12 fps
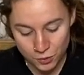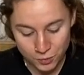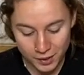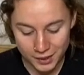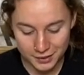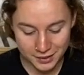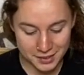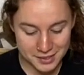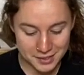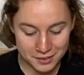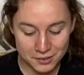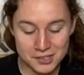bought
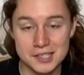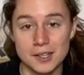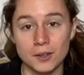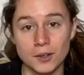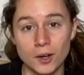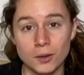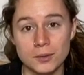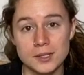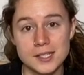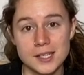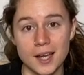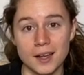this little silicone
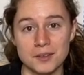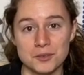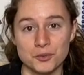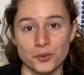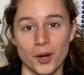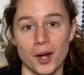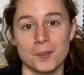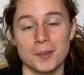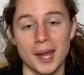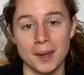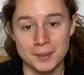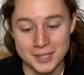set from
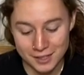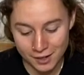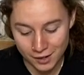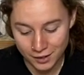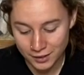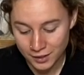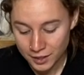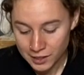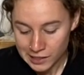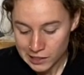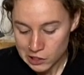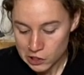Amazon
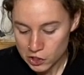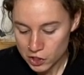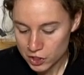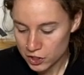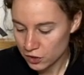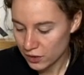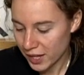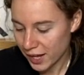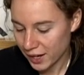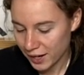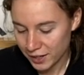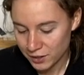just so
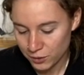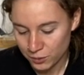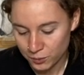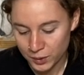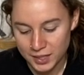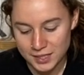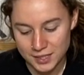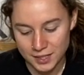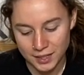that I don't waste any